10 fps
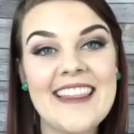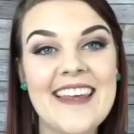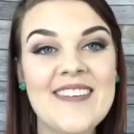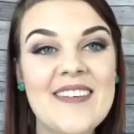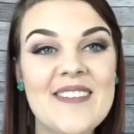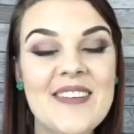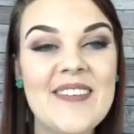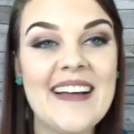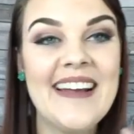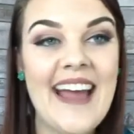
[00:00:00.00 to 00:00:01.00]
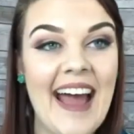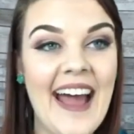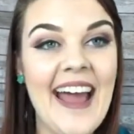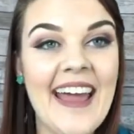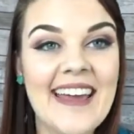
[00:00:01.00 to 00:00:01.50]
Hello everyone,
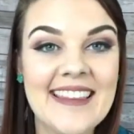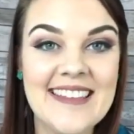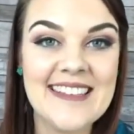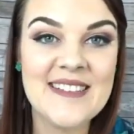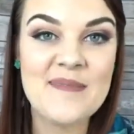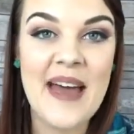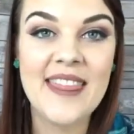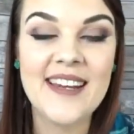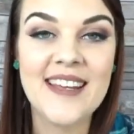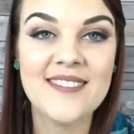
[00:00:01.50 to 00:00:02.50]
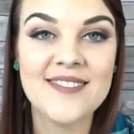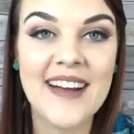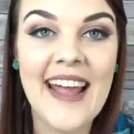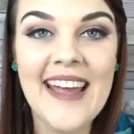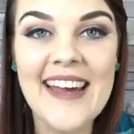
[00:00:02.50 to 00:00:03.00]
hi, this is Bethany
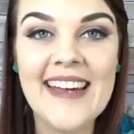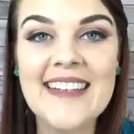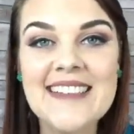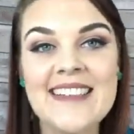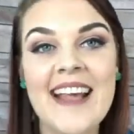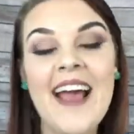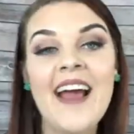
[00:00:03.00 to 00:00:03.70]
Reyes.